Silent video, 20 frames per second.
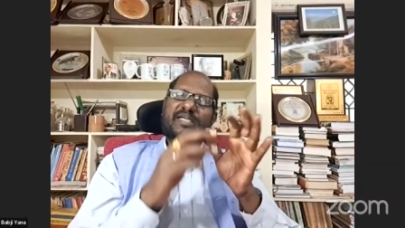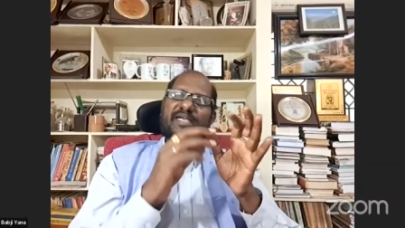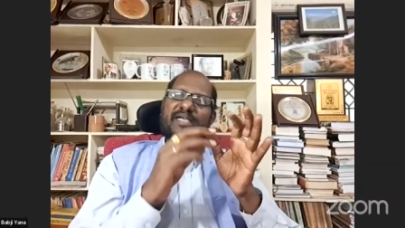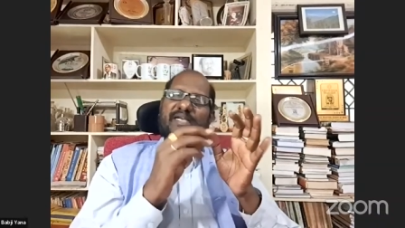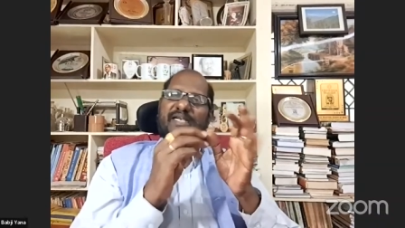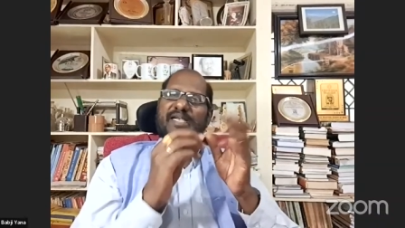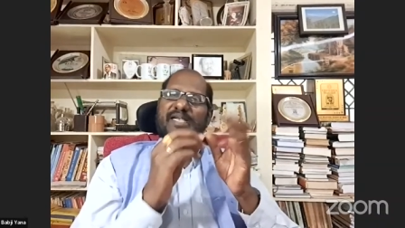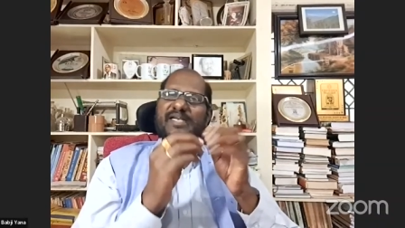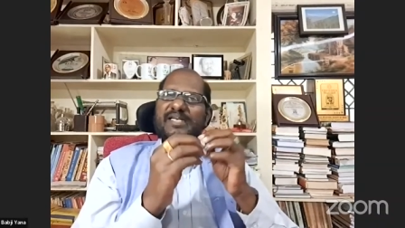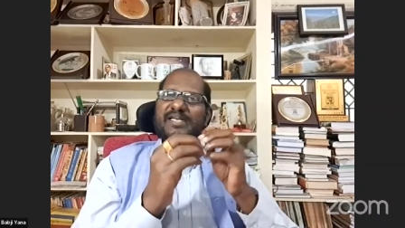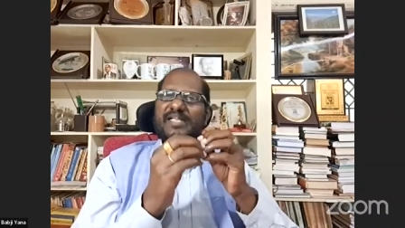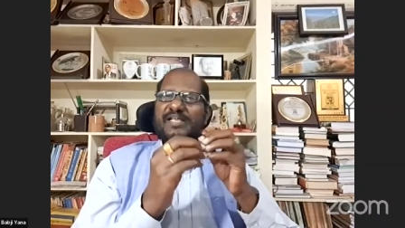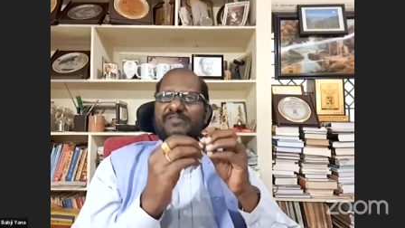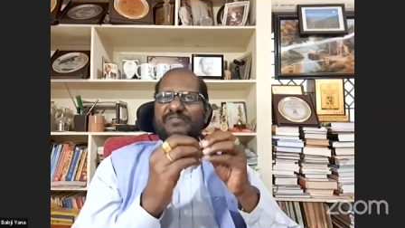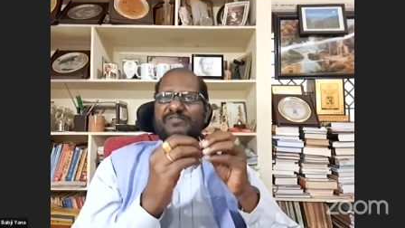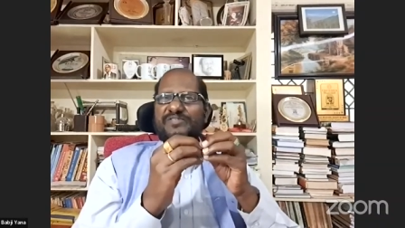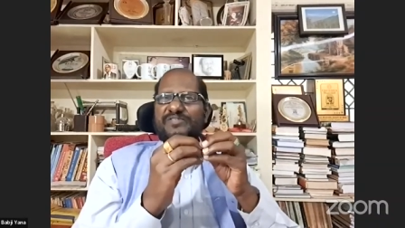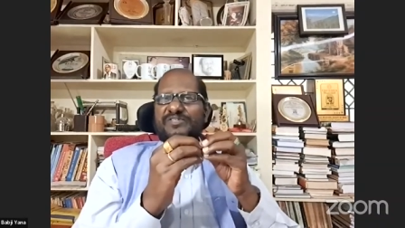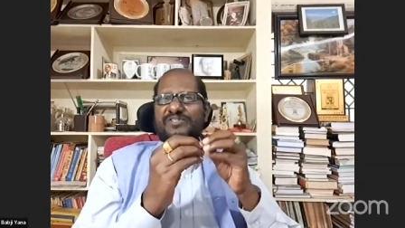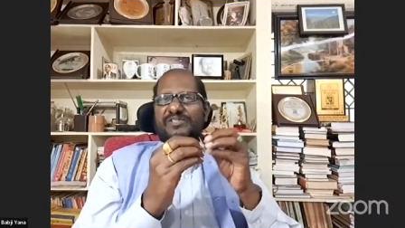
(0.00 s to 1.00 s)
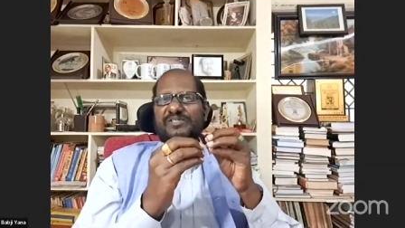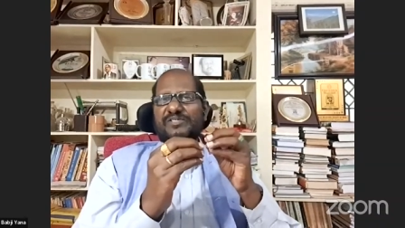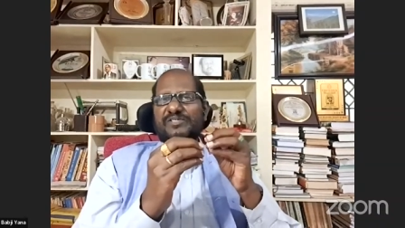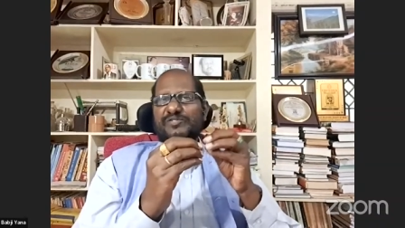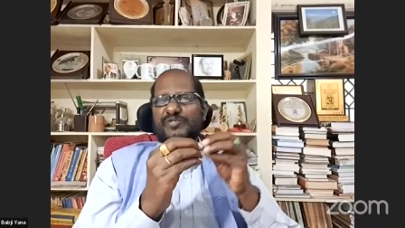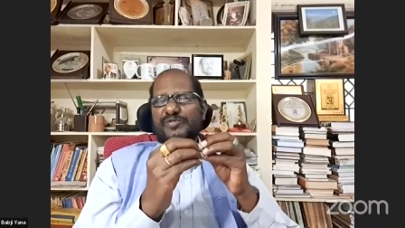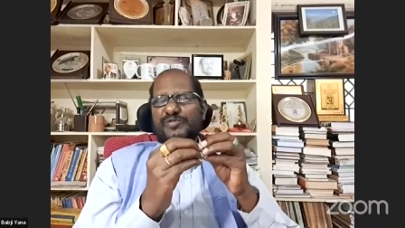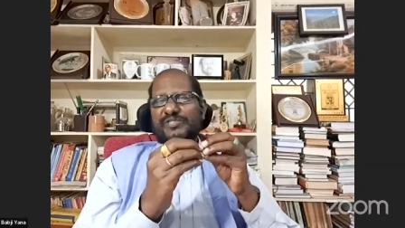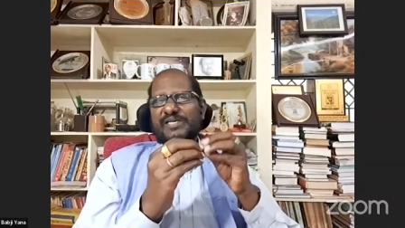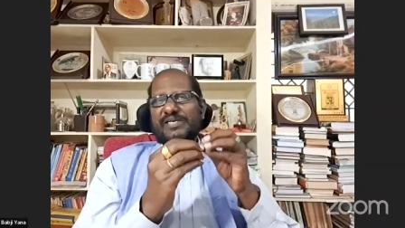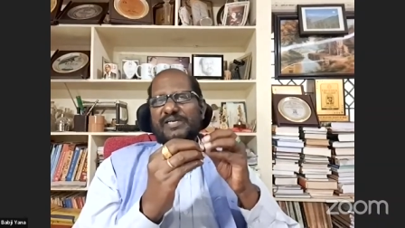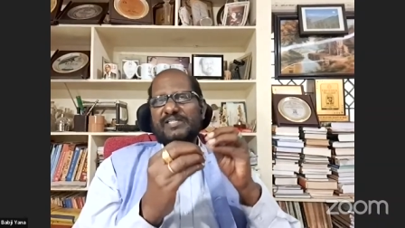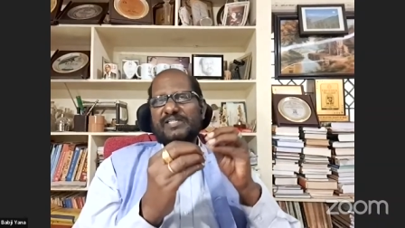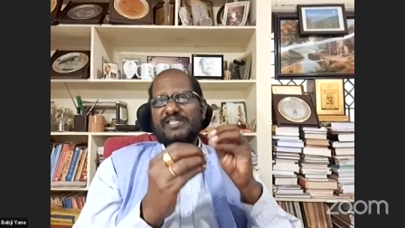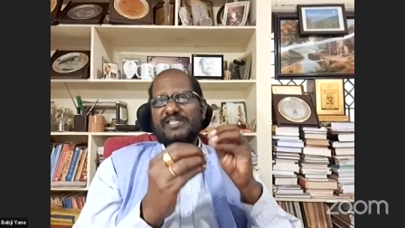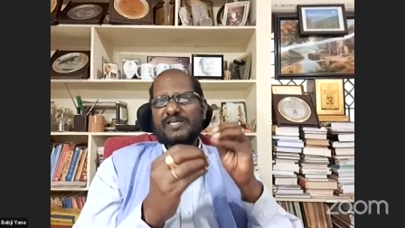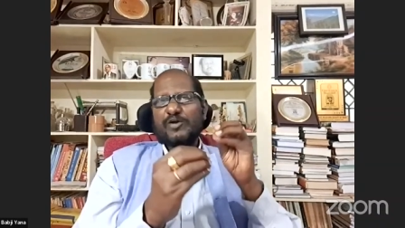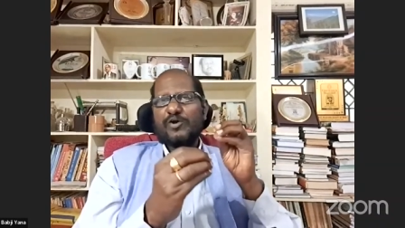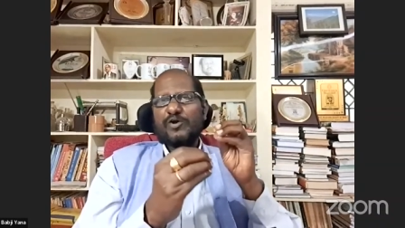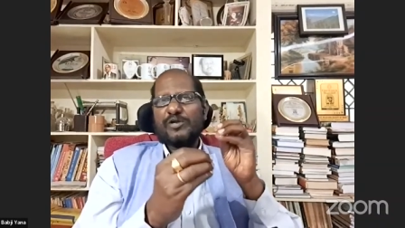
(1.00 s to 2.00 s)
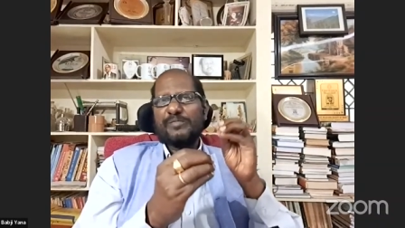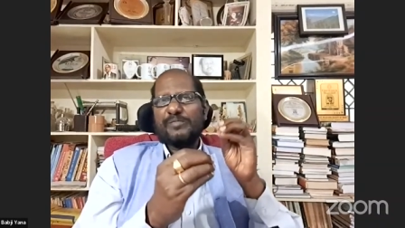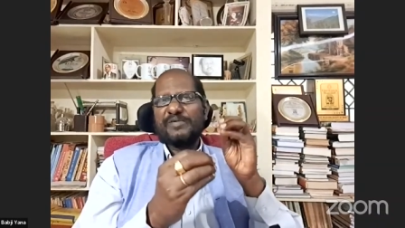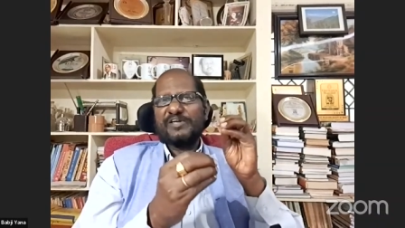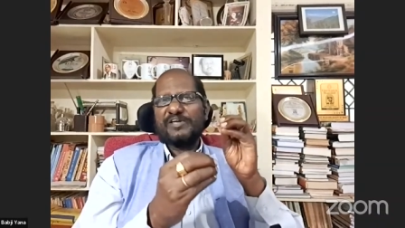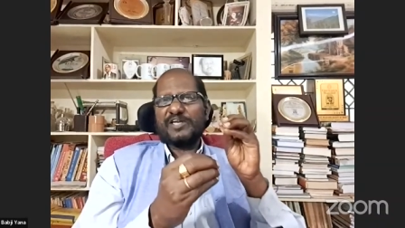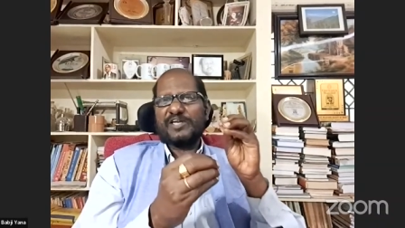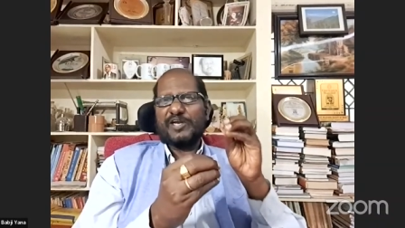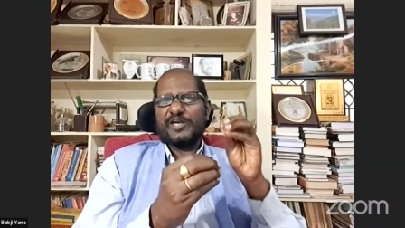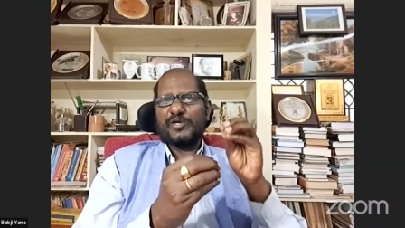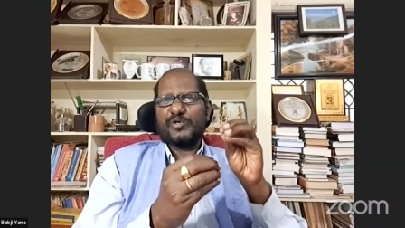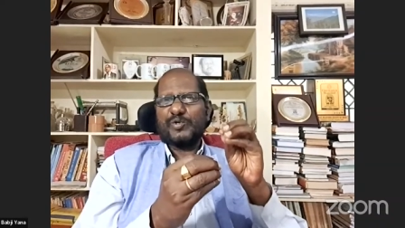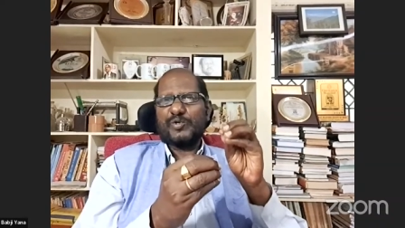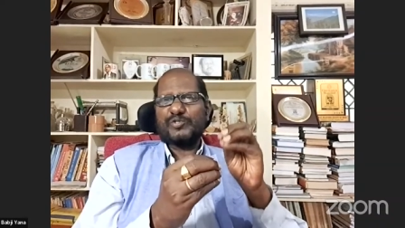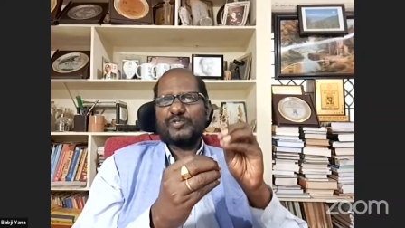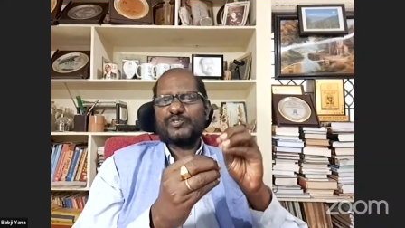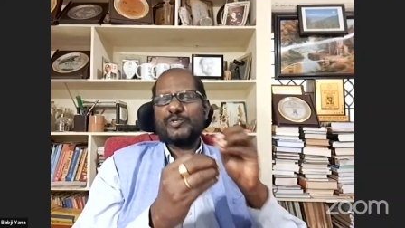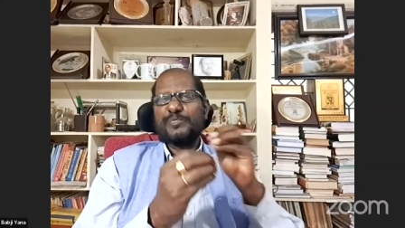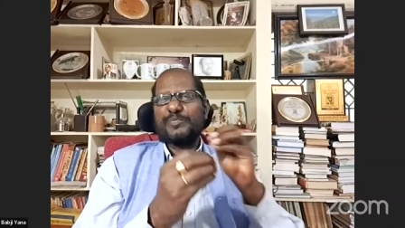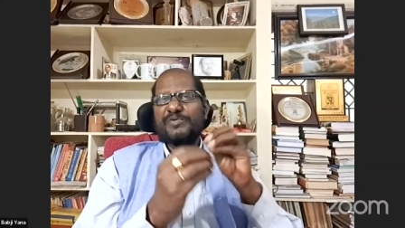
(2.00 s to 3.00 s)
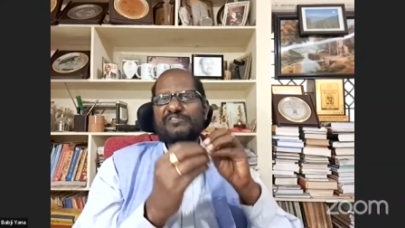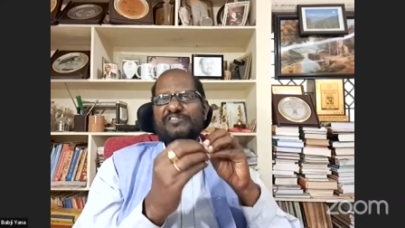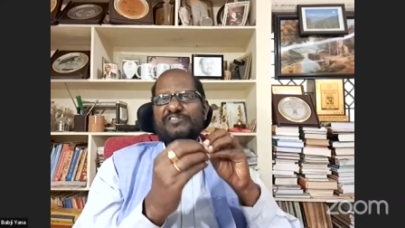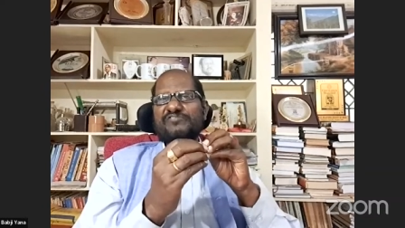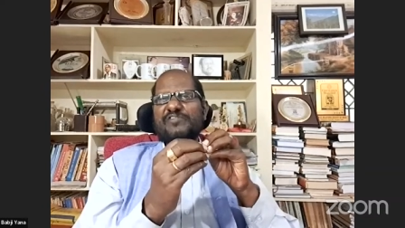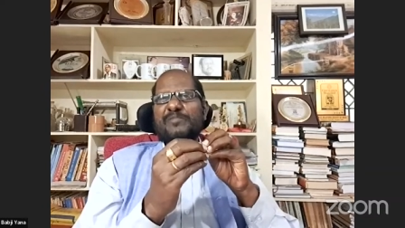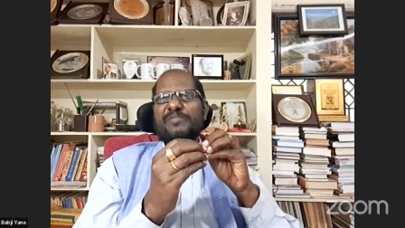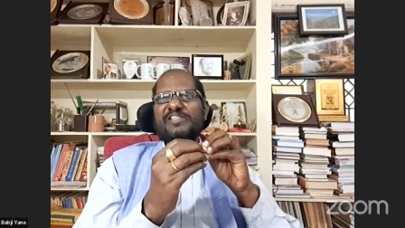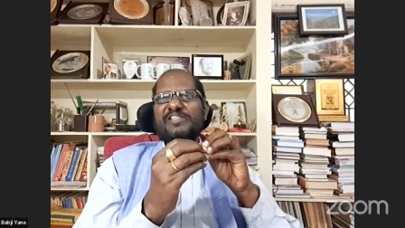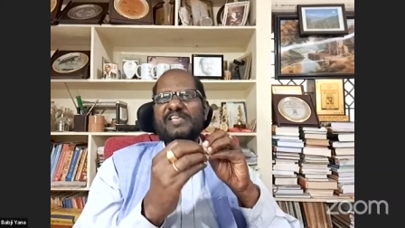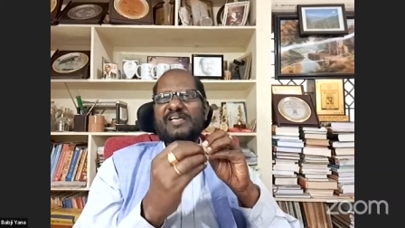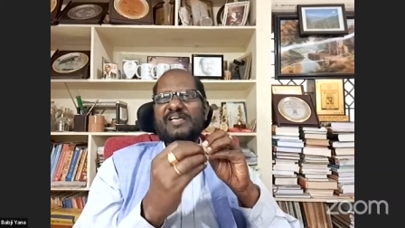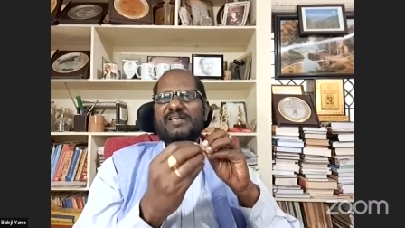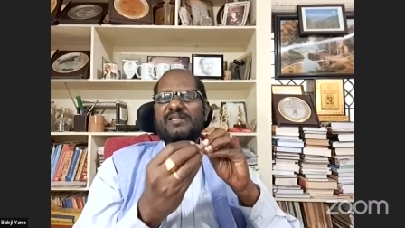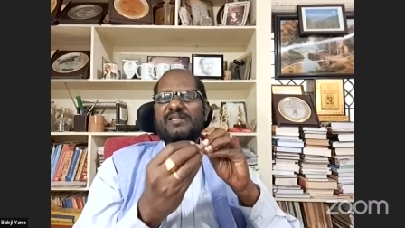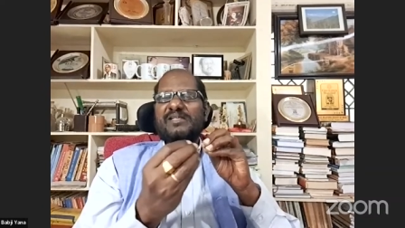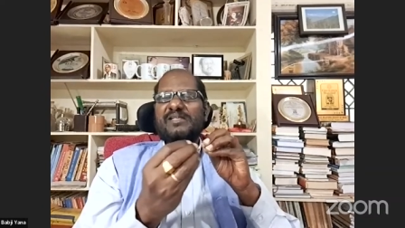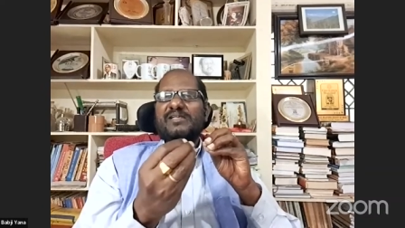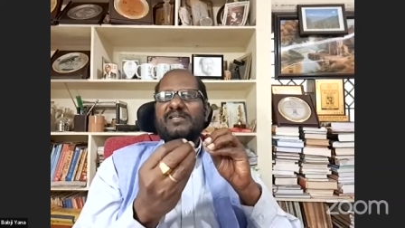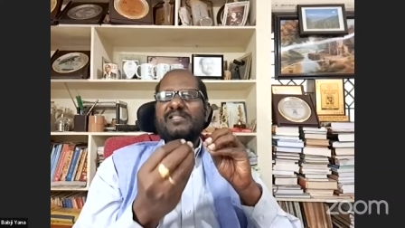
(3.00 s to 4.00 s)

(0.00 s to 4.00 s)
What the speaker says: It gives so that the government control supervision will be there,